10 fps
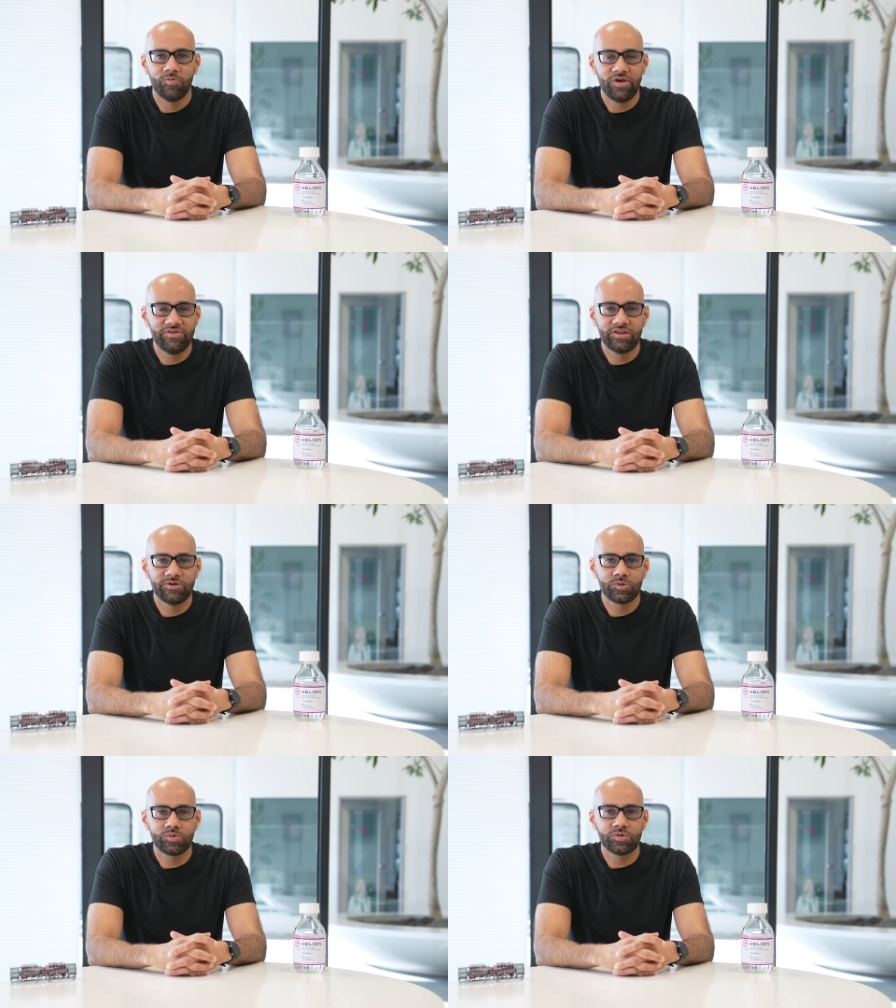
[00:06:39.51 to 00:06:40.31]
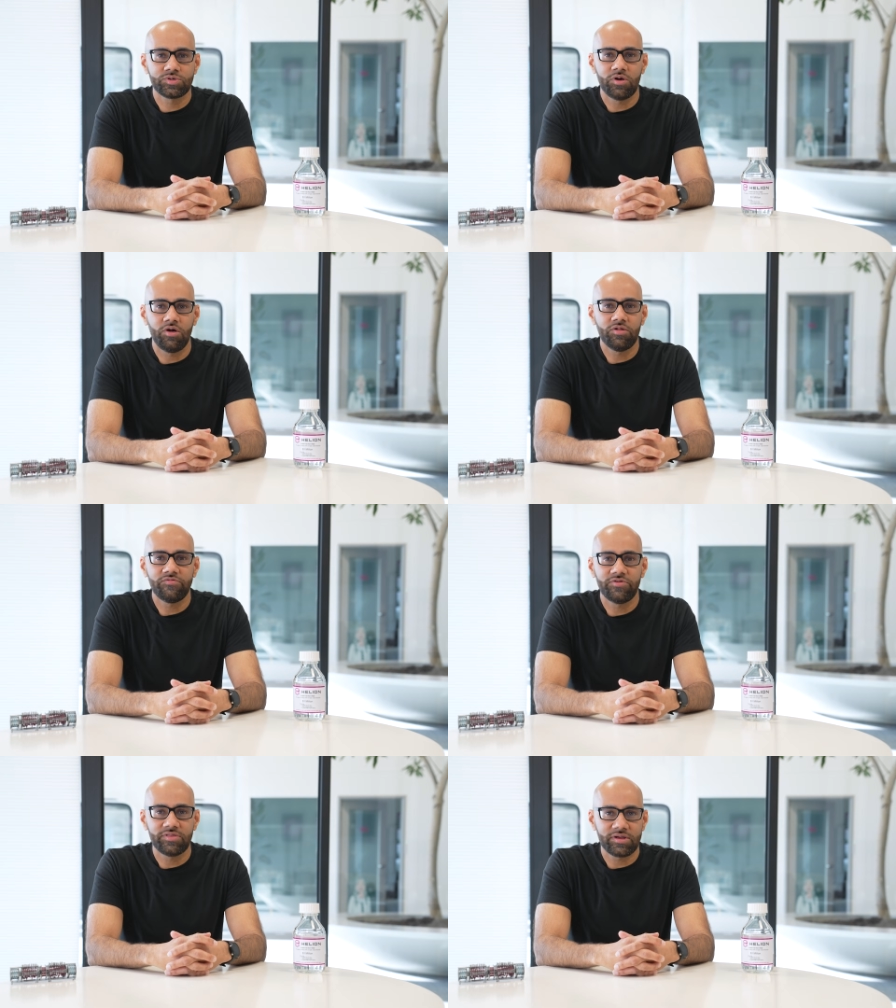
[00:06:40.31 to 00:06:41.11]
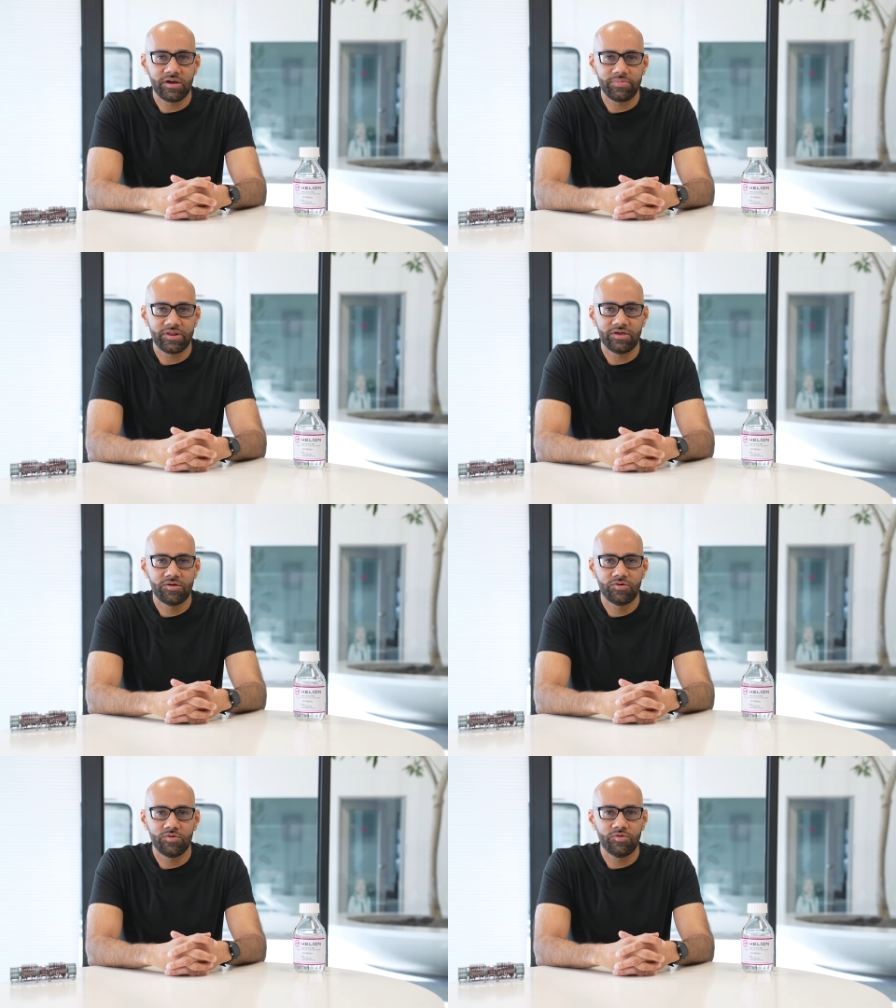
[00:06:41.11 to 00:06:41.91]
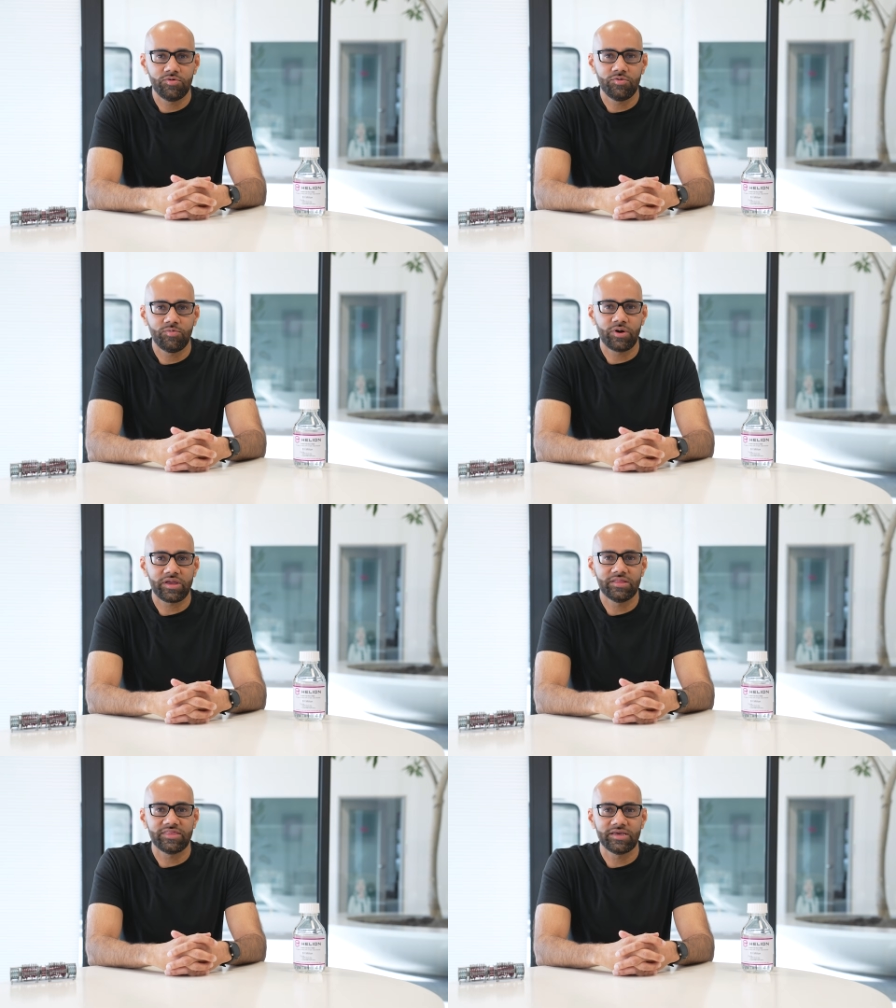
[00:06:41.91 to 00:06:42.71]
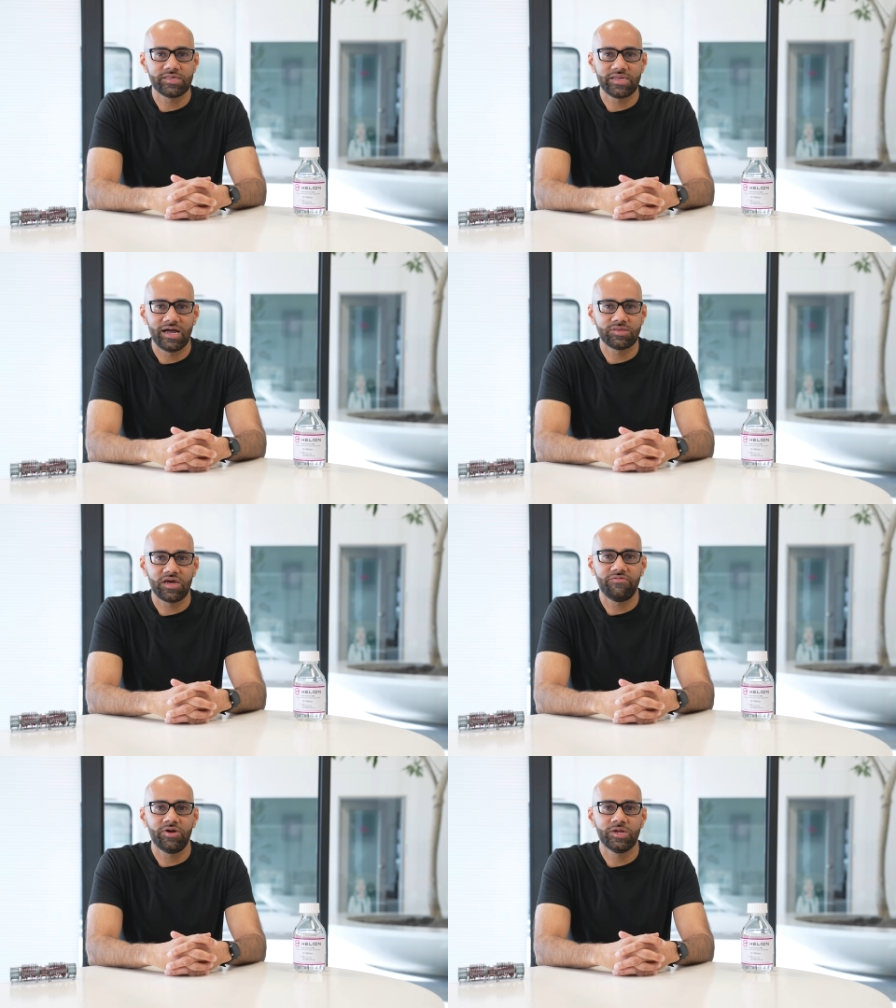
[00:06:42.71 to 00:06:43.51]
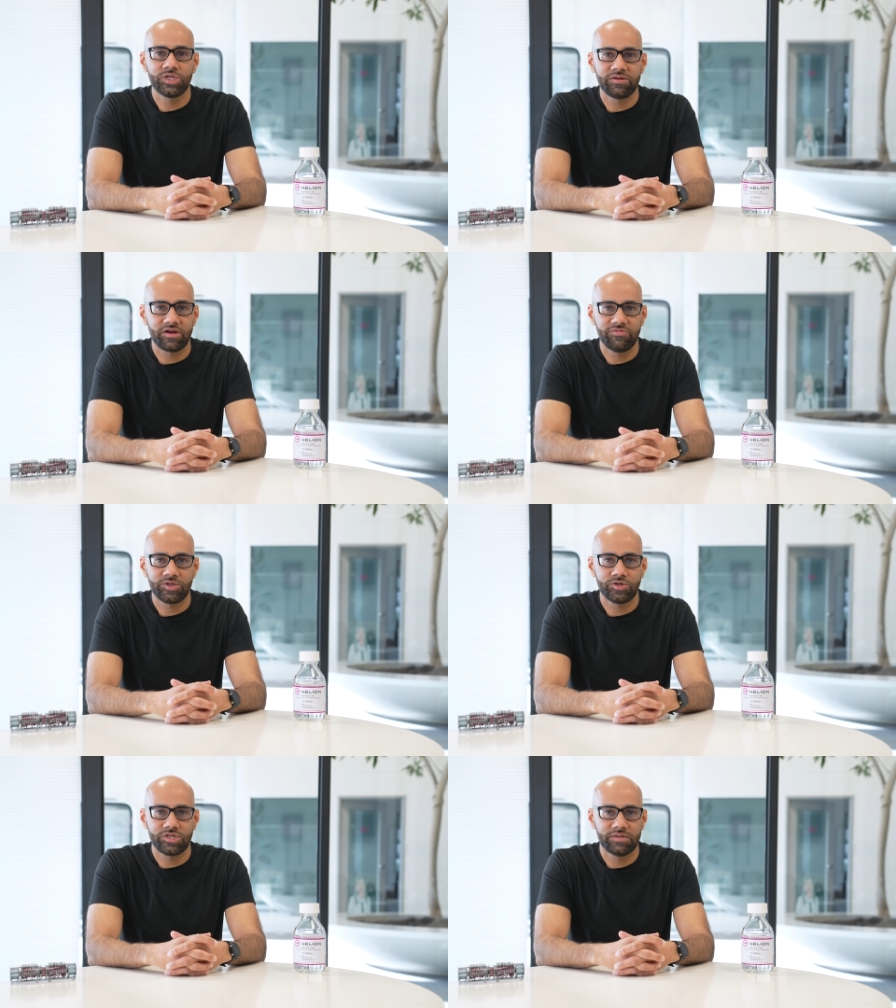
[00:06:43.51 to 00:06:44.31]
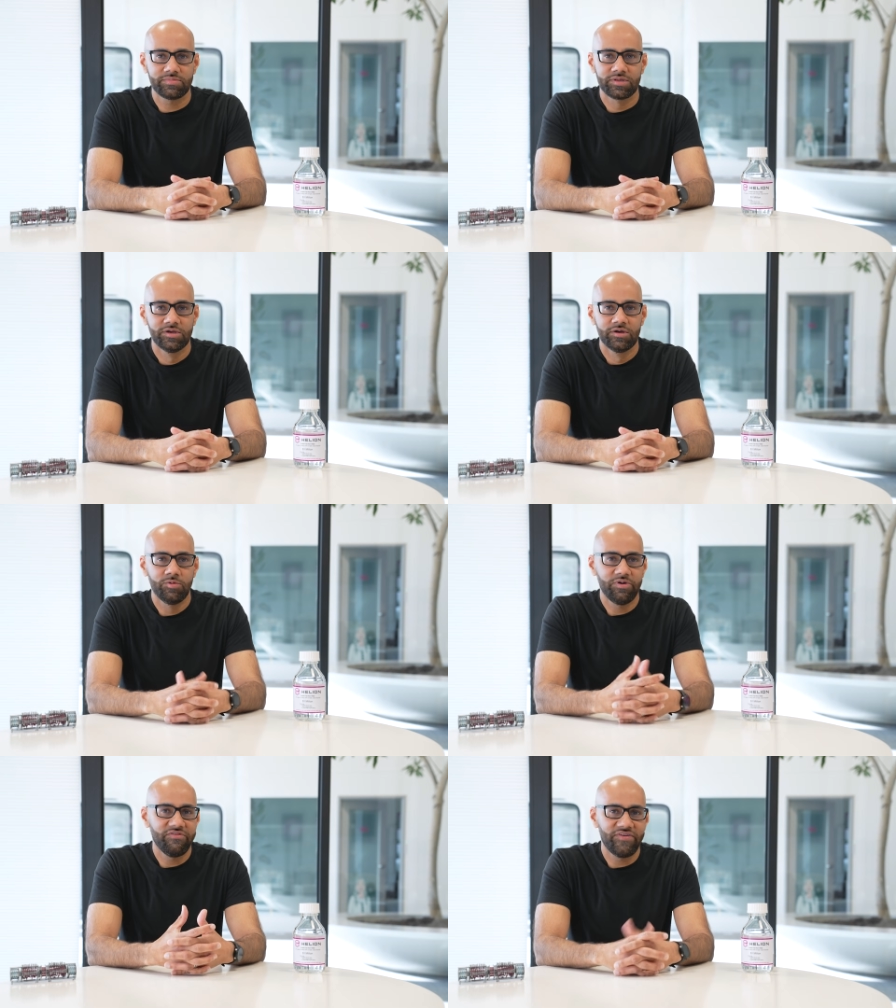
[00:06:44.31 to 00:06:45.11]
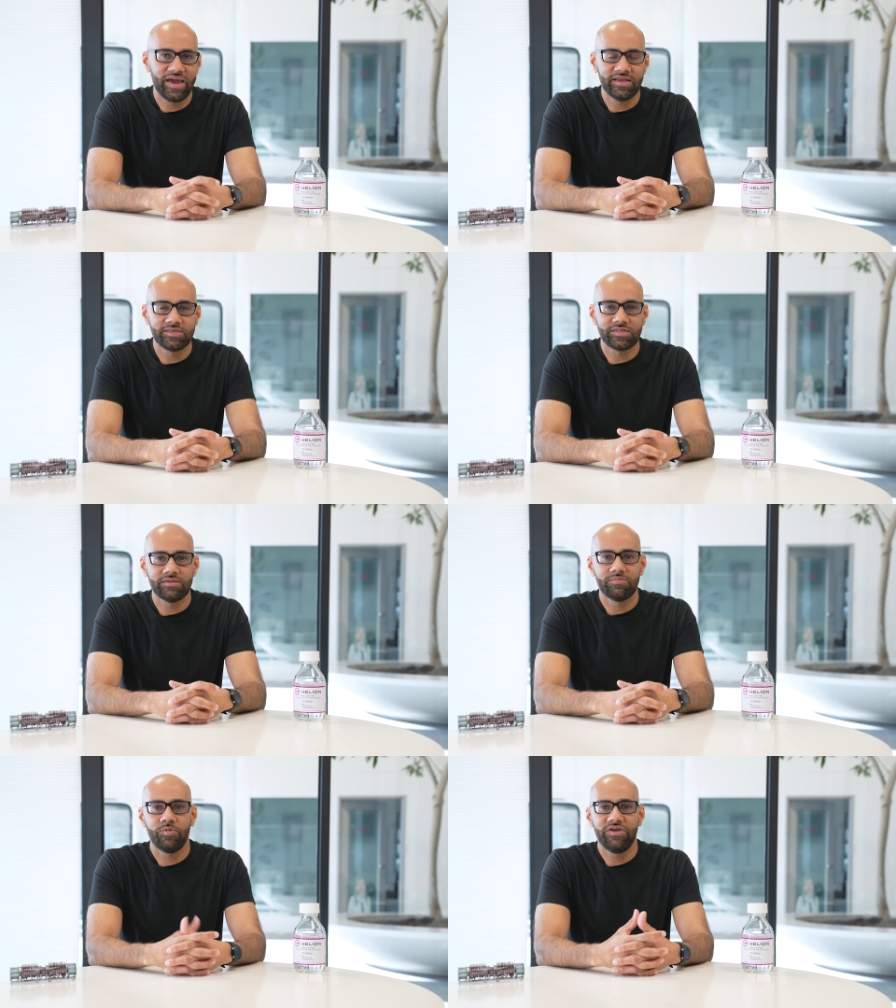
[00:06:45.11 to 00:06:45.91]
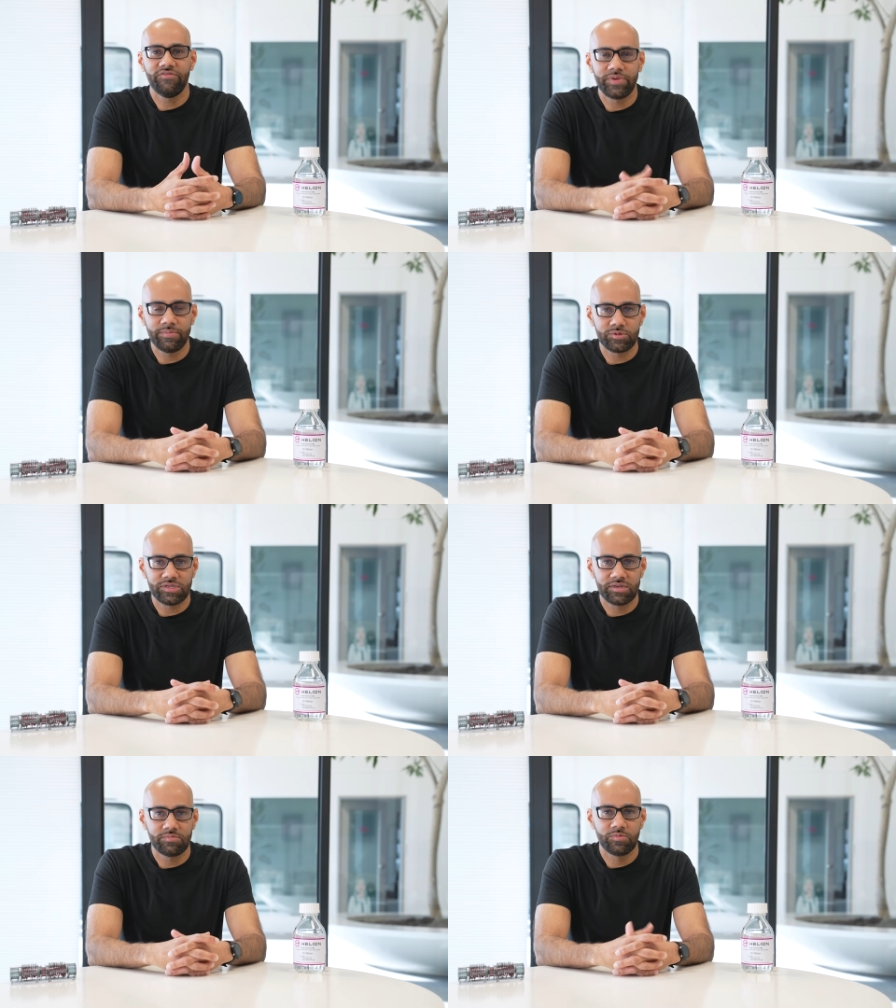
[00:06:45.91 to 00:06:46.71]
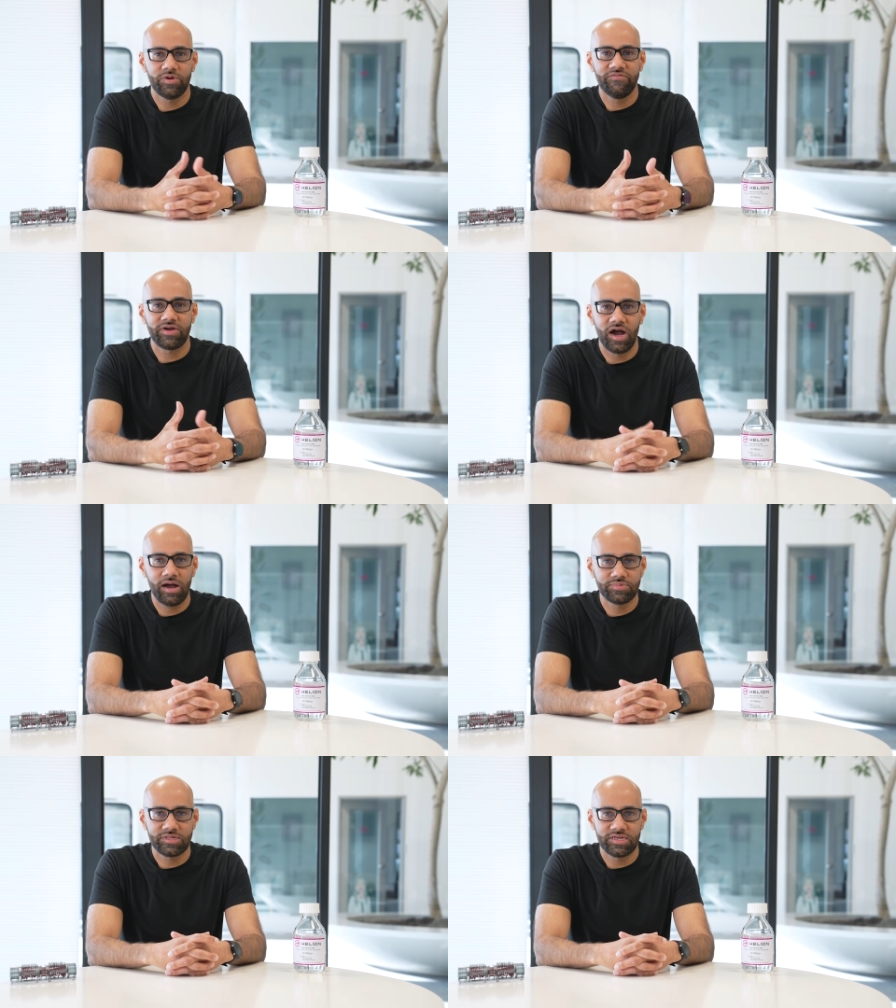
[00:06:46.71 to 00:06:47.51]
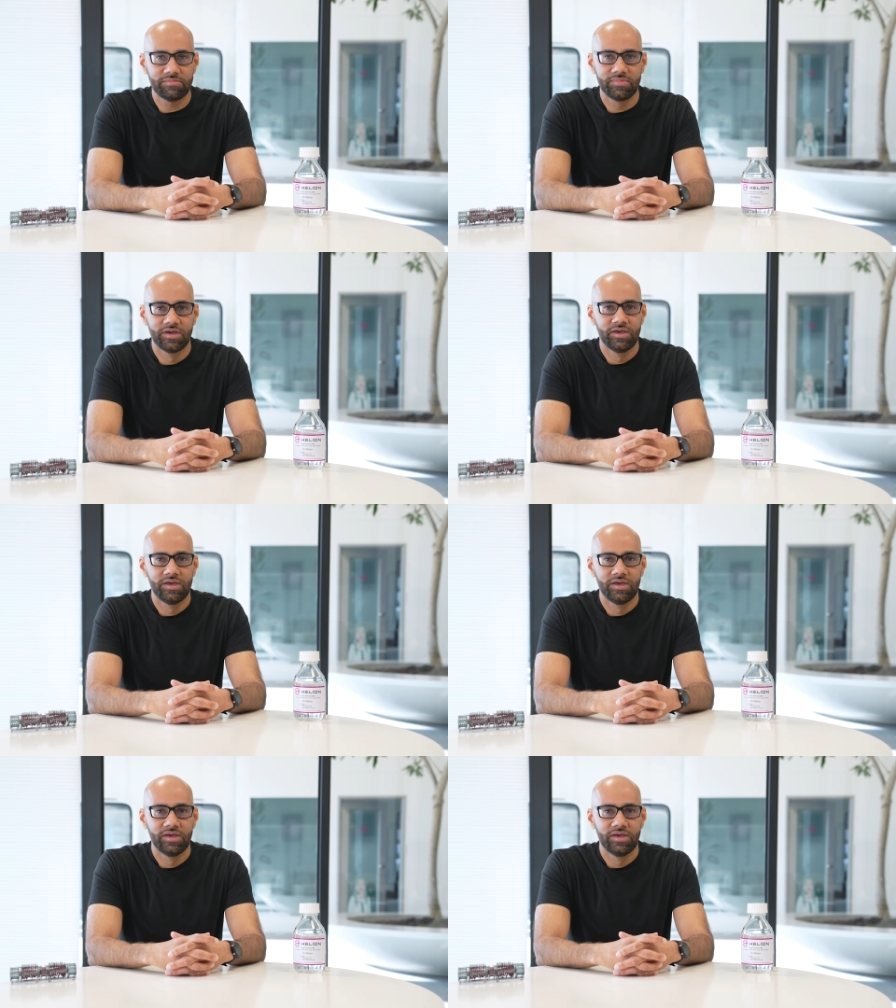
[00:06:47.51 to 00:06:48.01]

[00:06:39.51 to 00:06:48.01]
We have individuals all over the company who work in things outside of our engineering and research teams. We have a finance team, we have a people team, we have a comms team.